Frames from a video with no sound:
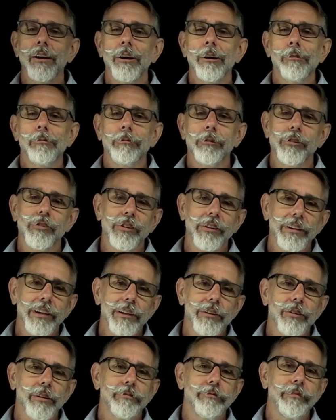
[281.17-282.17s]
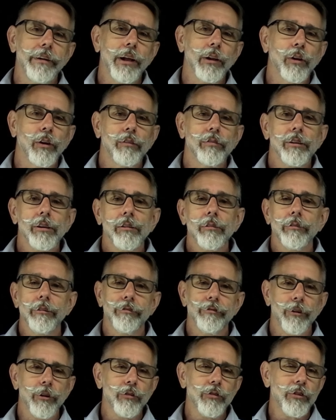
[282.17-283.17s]
Resilience and failover
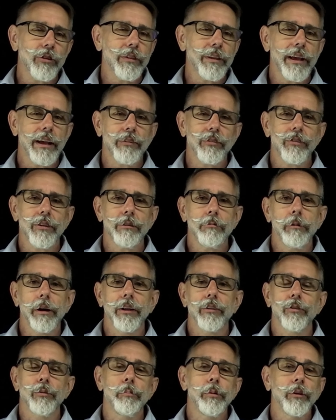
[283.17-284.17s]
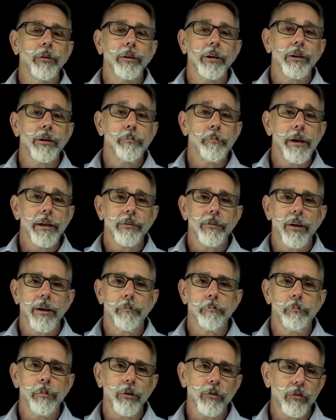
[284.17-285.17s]
refers to the SD-WAN's ability to
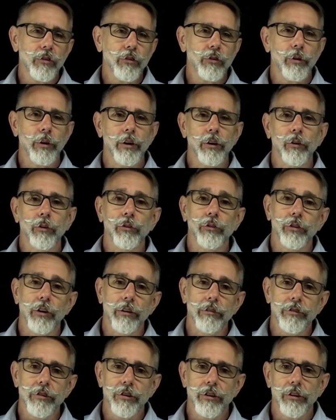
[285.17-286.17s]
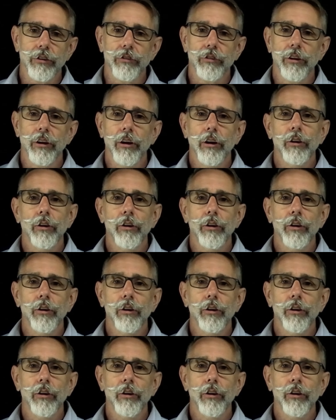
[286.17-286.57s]
maintain business-critical services